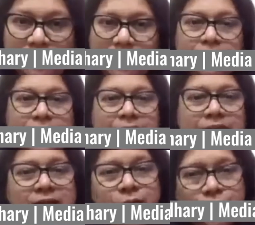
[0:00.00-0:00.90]
maybe the
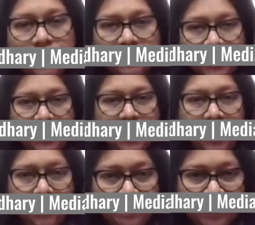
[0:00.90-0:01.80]
backend was
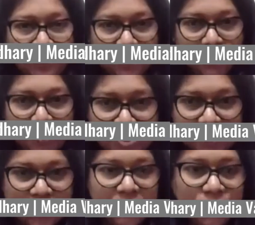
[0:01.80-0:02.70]
embedded
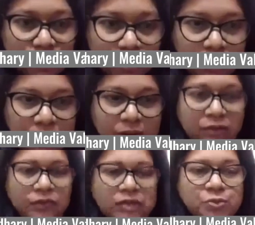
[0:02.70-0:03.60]
using a tool
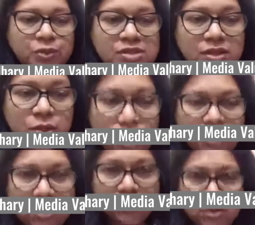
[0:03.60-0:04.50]
which was
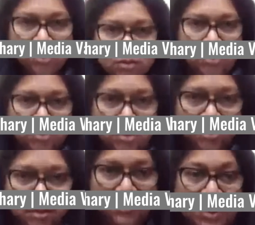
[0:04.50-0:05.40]
not
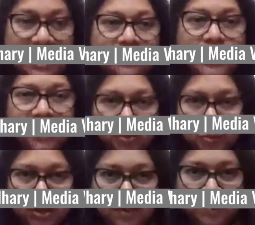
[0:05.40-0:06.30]
read by
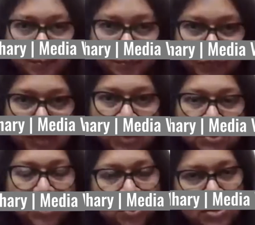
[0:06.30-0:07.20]
Google.
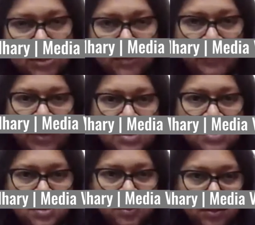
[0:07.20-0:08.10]
So those are the
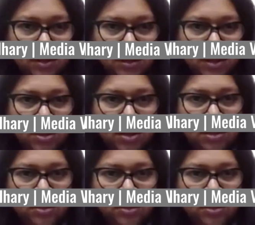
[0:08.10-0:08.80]
ways the